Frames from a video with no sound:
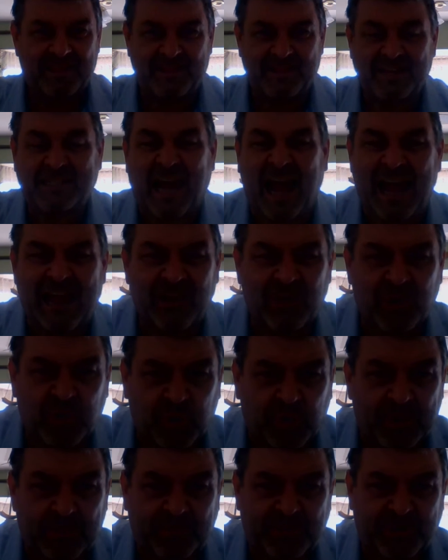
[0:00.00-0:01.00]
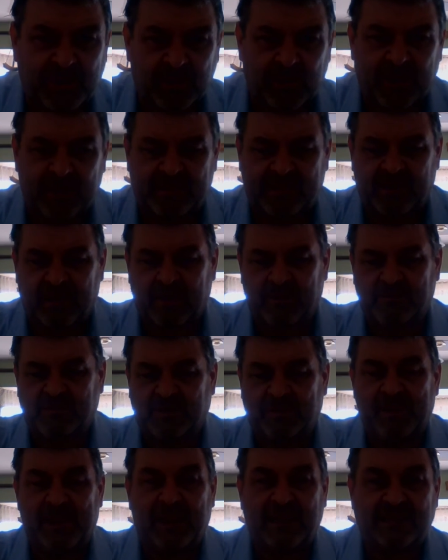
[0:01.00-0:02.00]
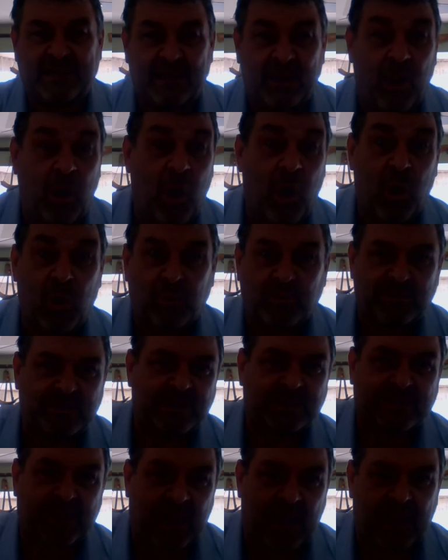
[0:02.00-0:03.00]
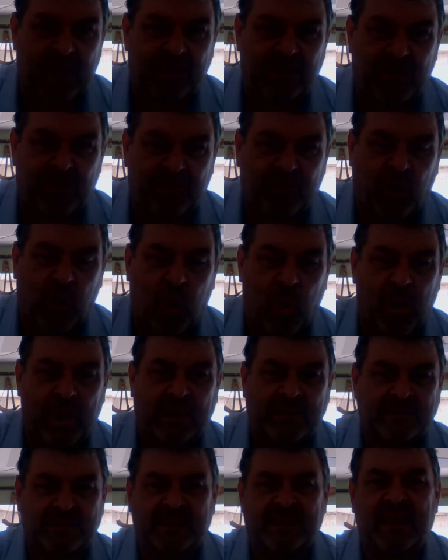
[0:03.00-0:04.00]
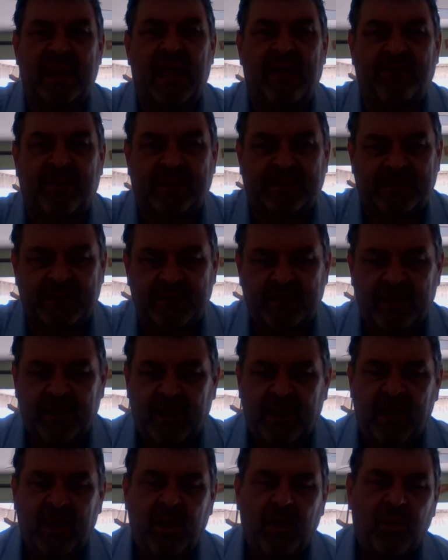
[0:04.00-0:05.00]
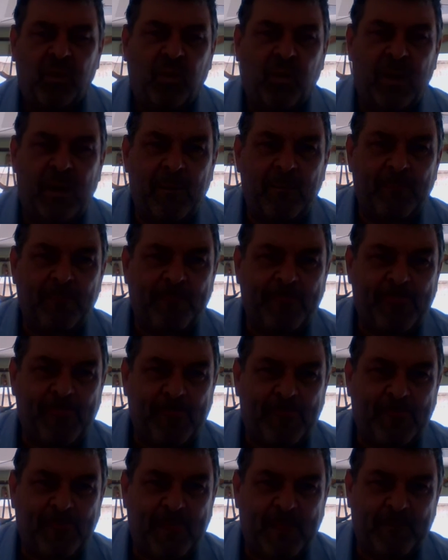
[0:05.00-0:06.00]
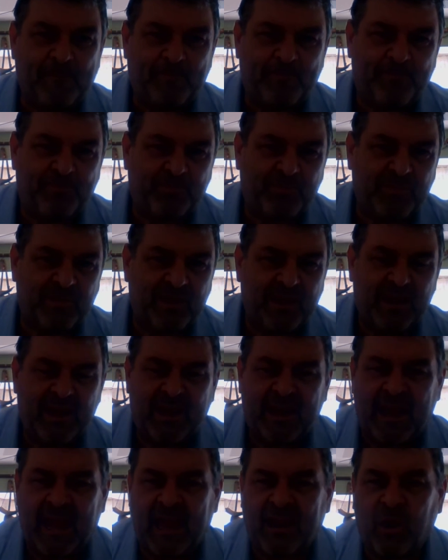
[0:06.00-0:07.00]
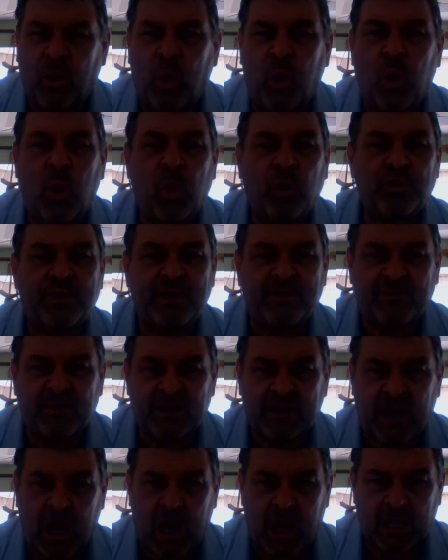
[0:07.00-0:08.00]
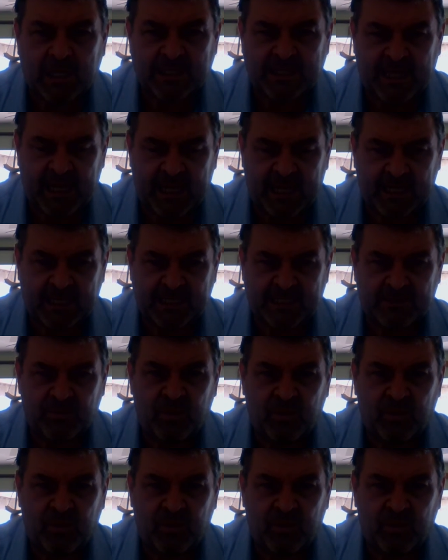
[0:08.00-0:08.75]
The title grips you right there. To me, I was like, oh, design of coins. Love it. Well, it had a whole different context.